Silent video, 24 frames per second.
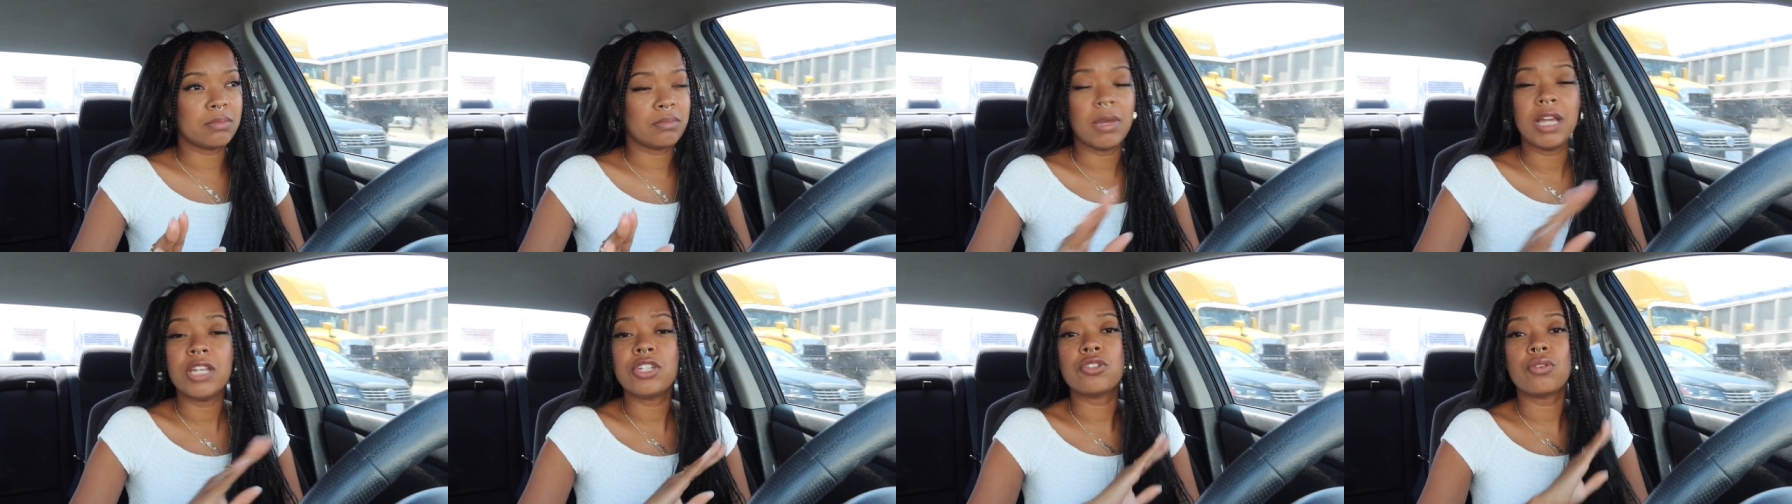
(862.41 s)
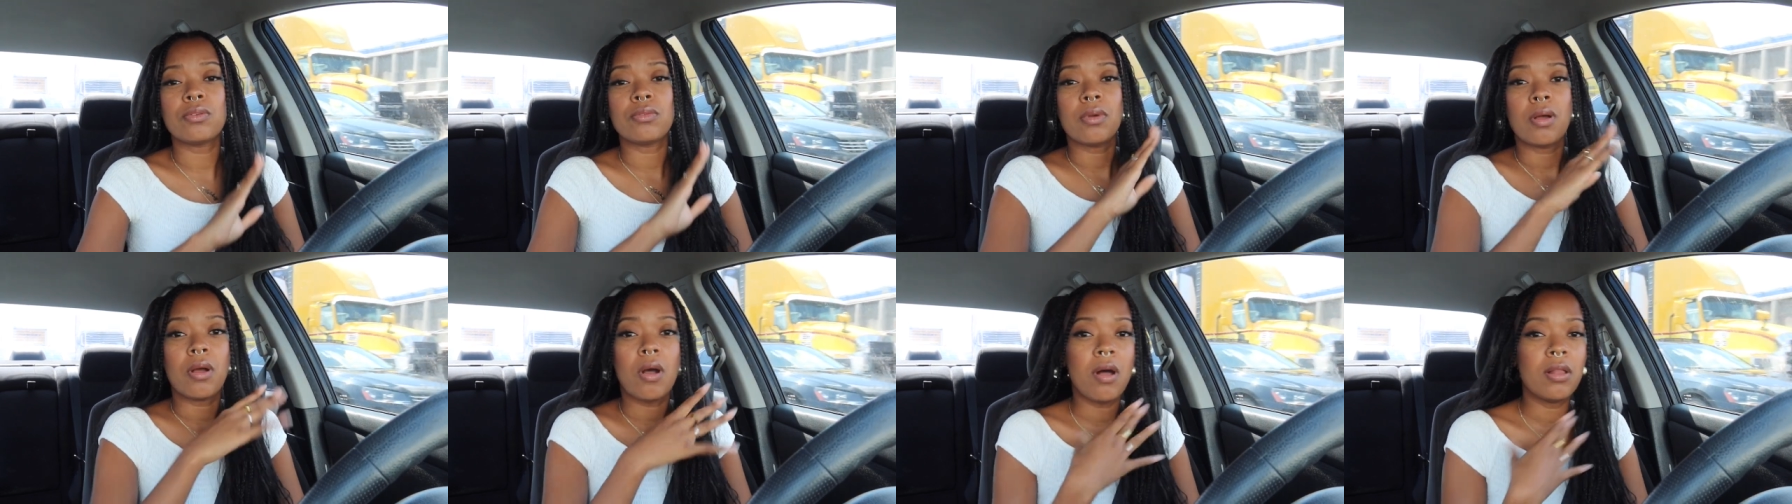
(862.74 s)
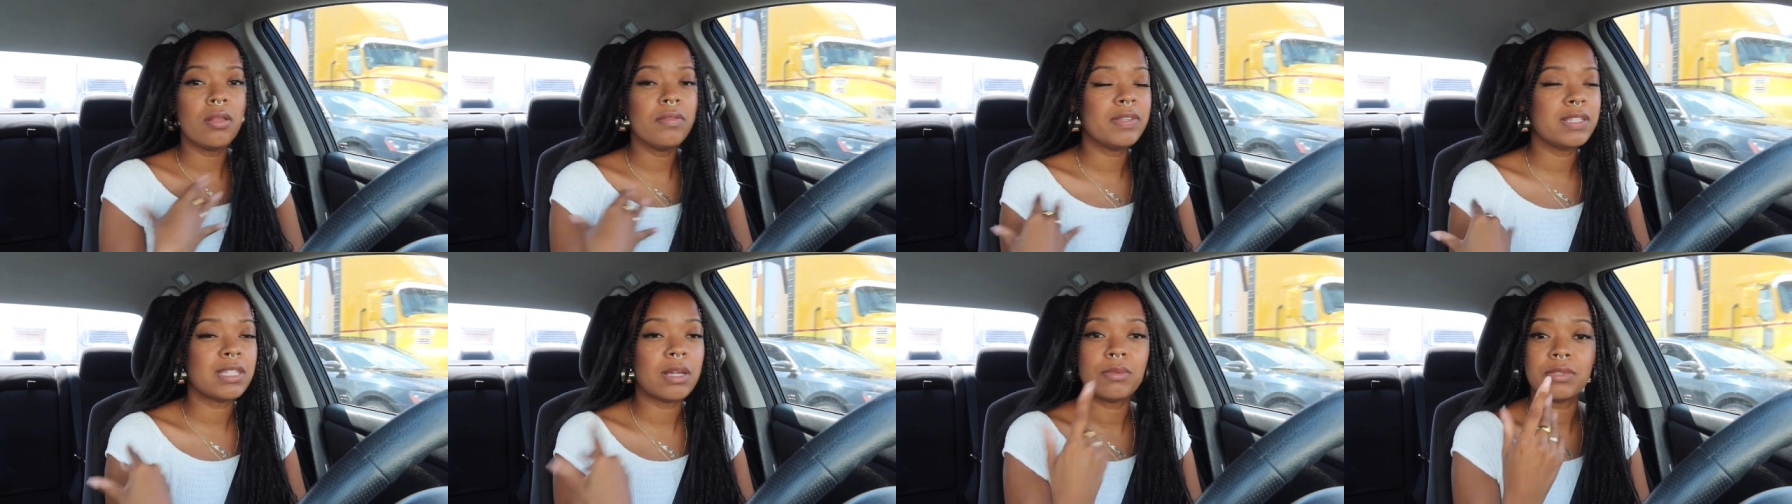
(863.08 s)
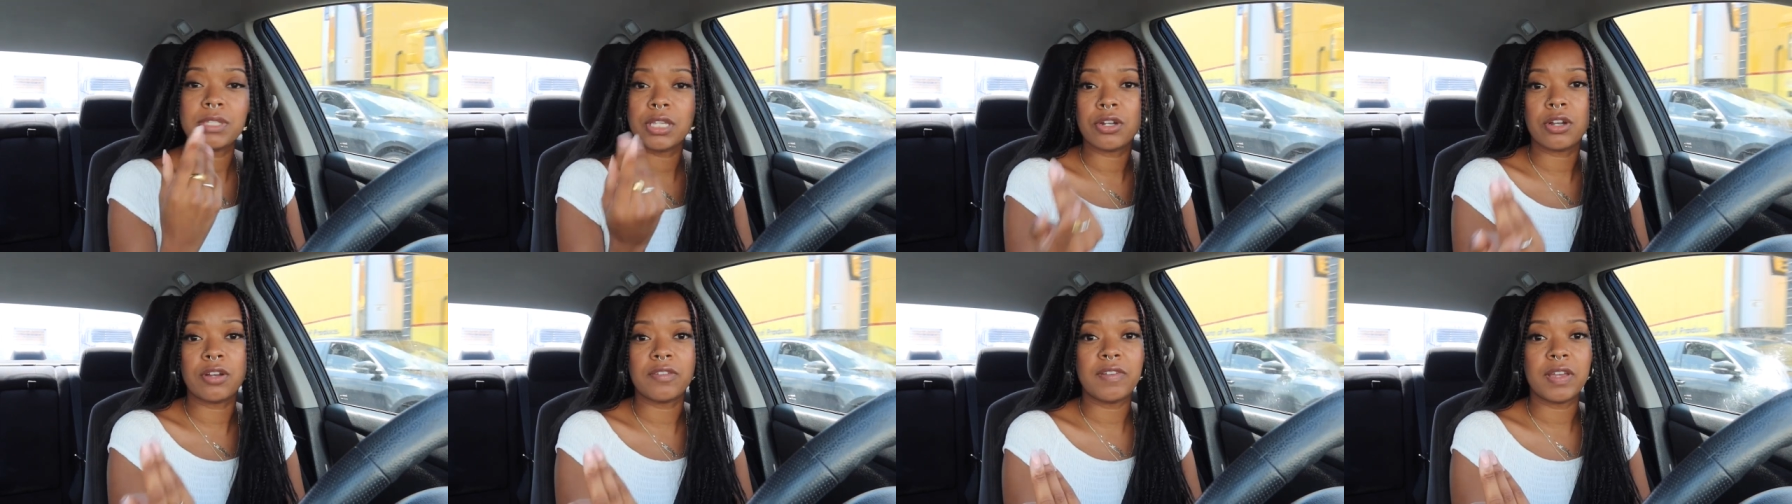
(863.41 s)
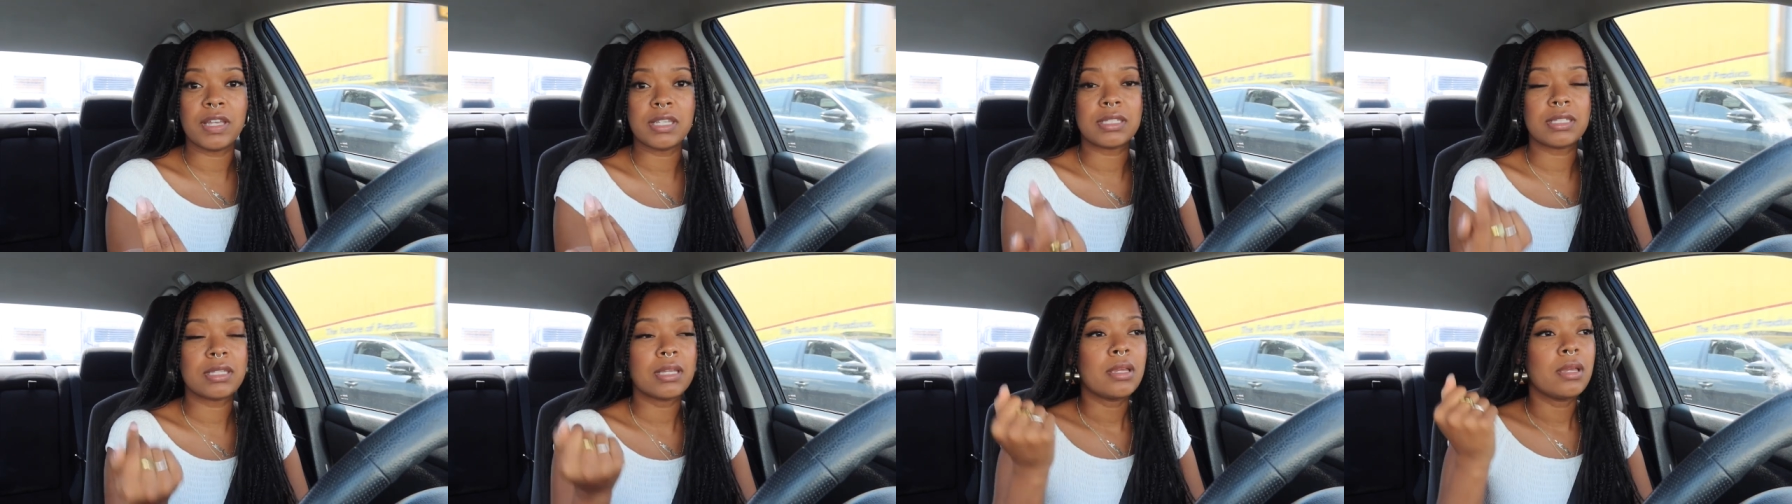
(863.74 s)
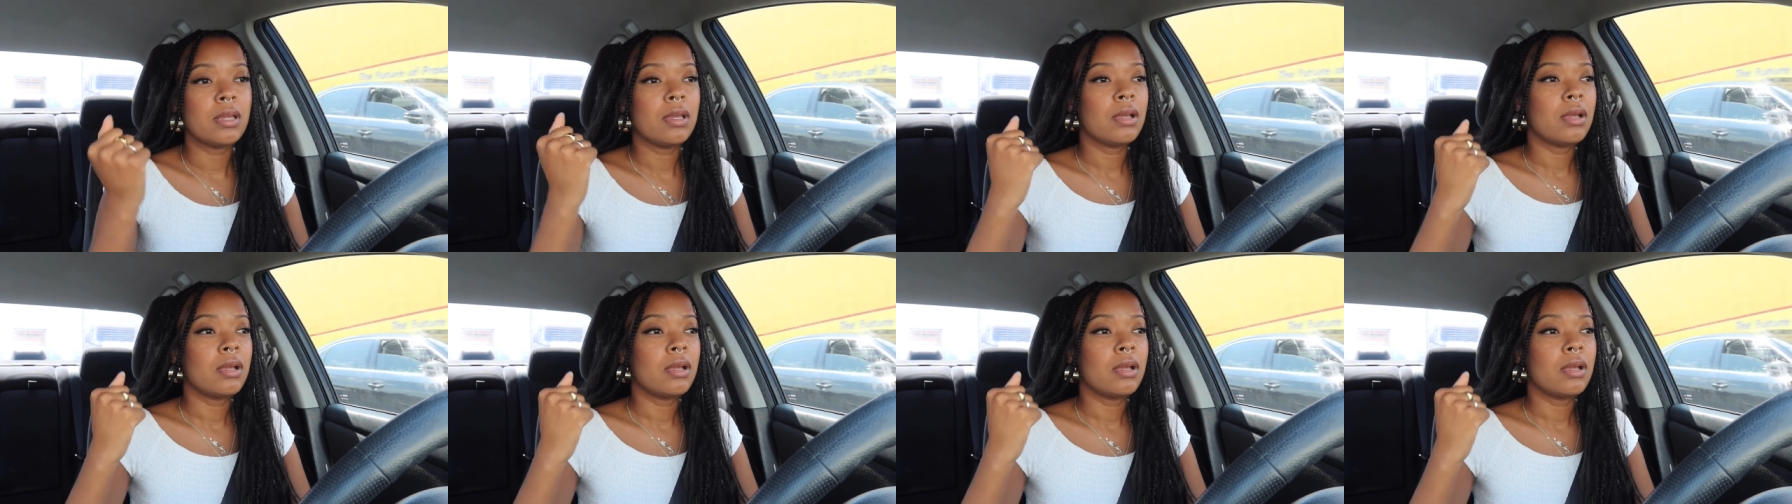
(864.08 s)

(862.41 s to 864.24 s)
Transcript: Mind you, all of this I would say to her face.